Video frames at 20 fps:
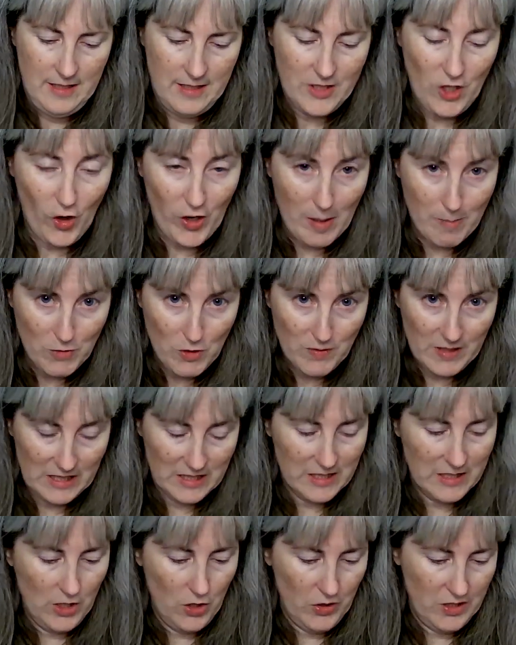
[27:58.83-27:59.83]
Sorry, I'm moving
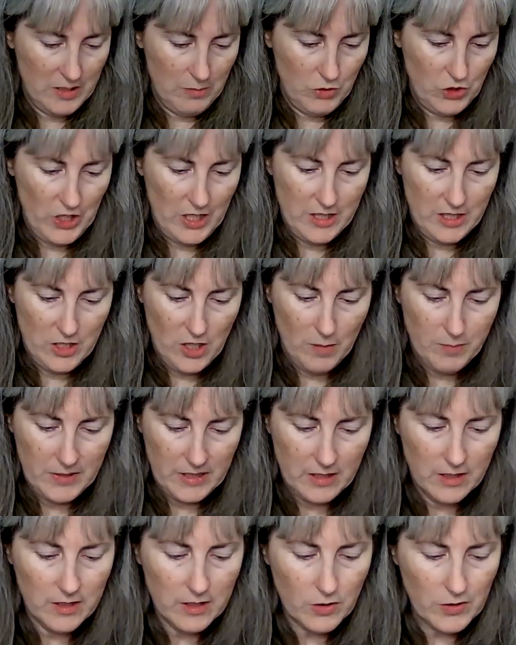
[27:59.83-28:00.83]
slow because I'm trying to not
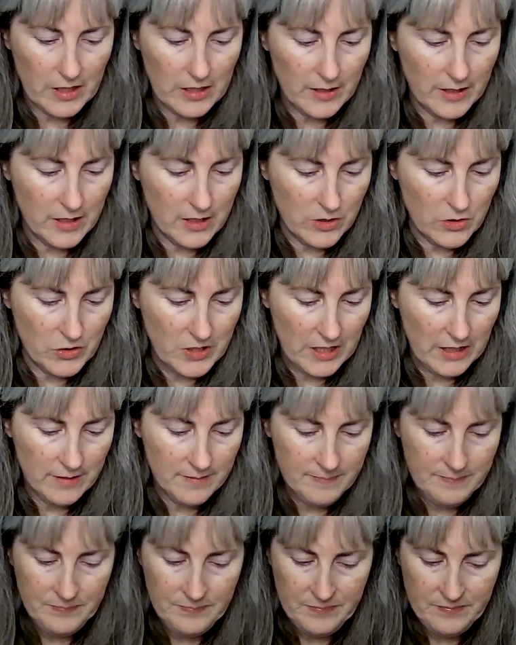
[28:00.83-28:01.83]
be crinkly and annoying.
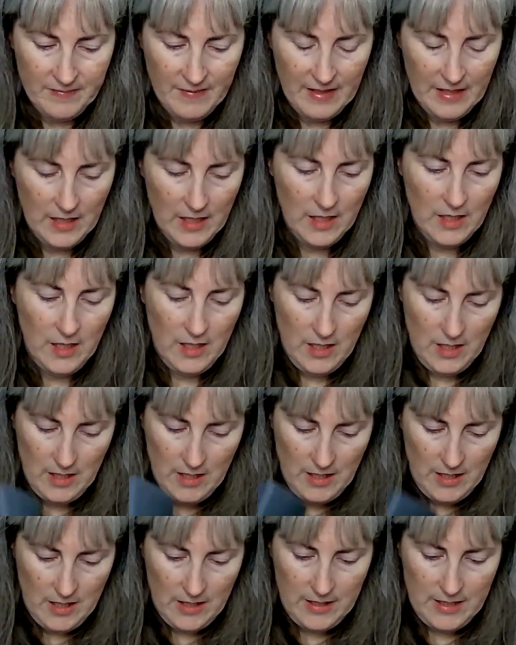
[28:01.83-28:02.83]

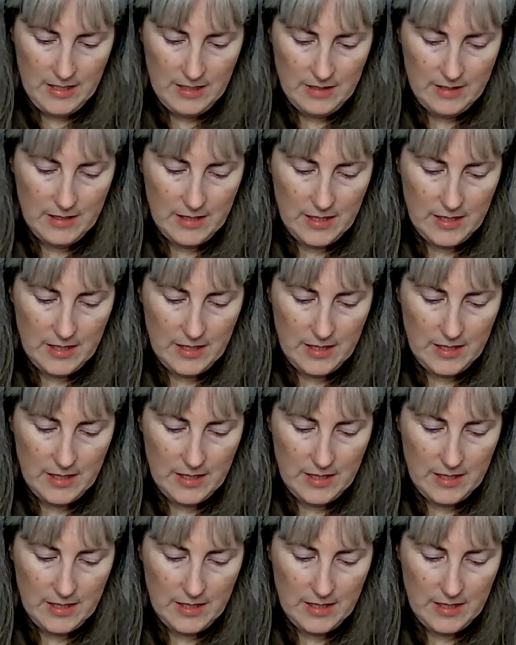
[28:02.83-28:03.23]
This